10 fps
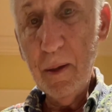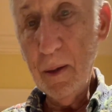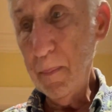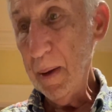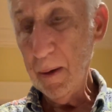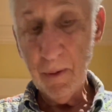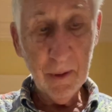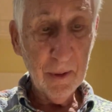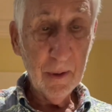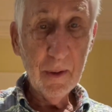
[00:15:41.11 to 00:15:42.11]
about
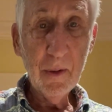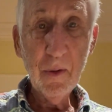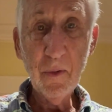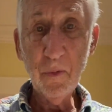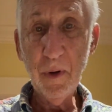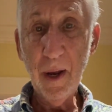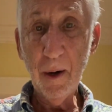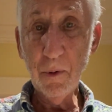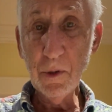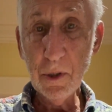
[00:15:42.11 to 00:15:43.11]
3
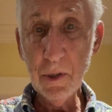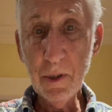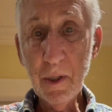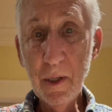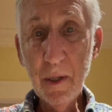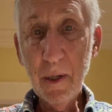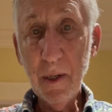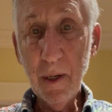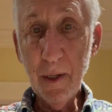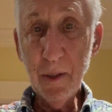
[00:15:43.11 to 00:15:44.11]
hours.
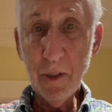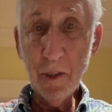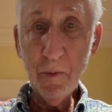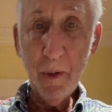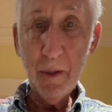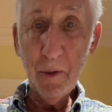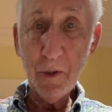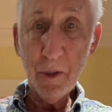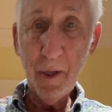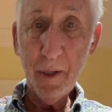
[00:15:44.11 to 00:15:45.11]
And this is what it
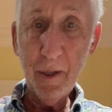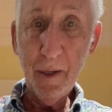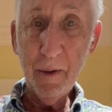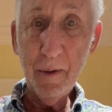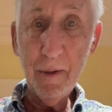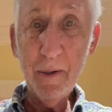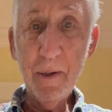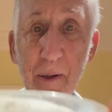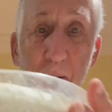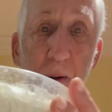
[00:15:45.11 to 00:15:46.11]
looks like now.
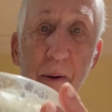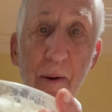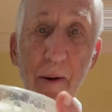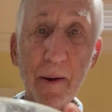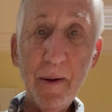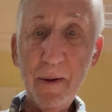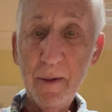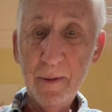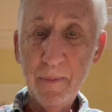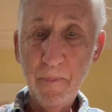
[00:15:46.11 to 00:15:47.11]
Right?
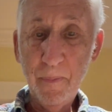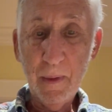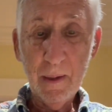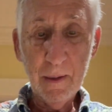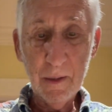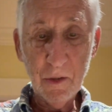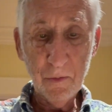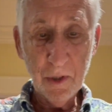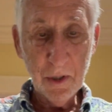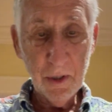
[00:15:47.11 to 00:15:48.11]
It's
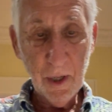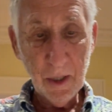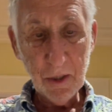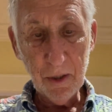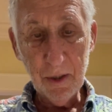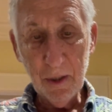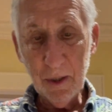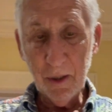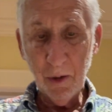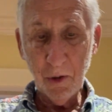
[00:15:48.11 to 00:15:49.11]
risen nicely,
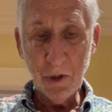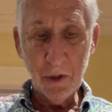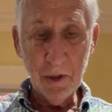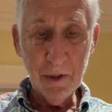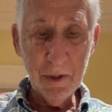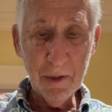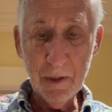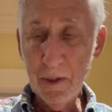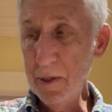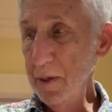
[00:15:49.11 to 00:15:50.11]
it looks good.
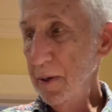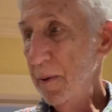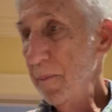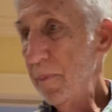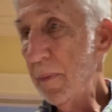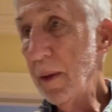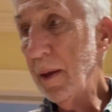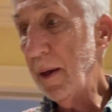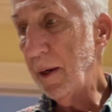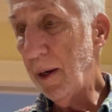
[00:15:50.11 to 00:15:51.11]

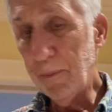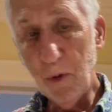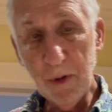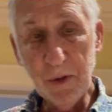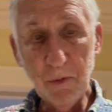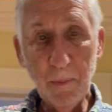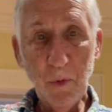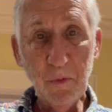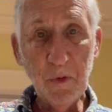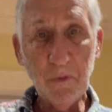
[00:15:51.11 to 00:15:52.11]
And I'm going to
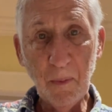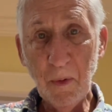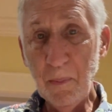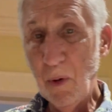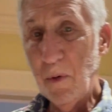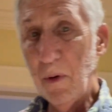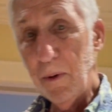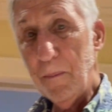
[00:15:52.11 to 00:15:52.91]
remove it from the bowl.